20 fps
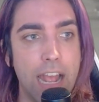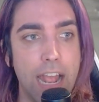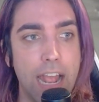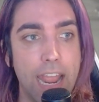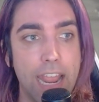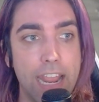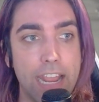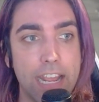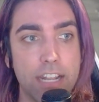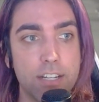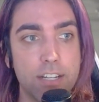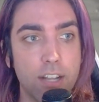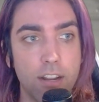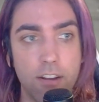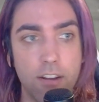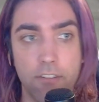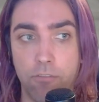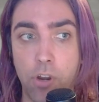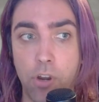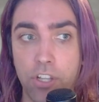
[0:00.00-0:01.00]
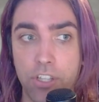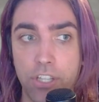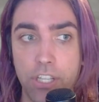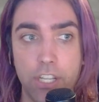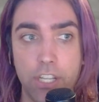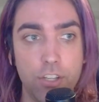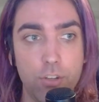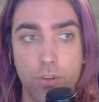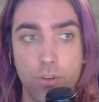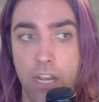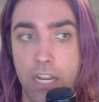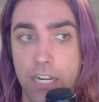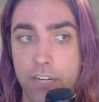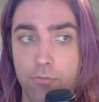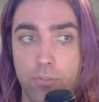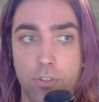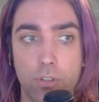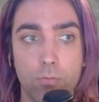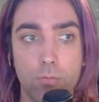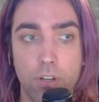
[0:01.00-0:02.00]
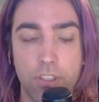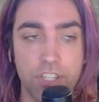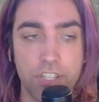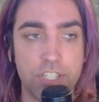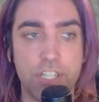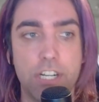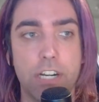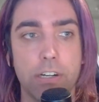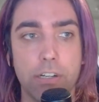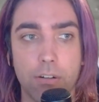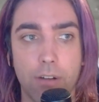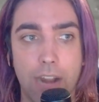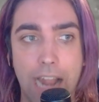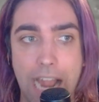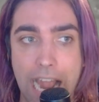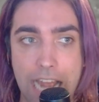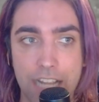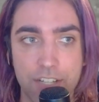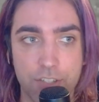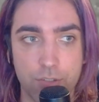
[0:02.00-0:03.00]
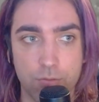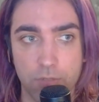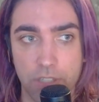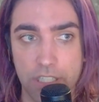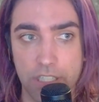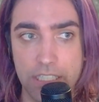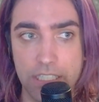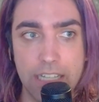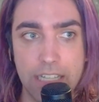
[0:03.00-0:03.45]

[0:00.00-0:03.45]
And frankly, you kind of want to run the scenario as written,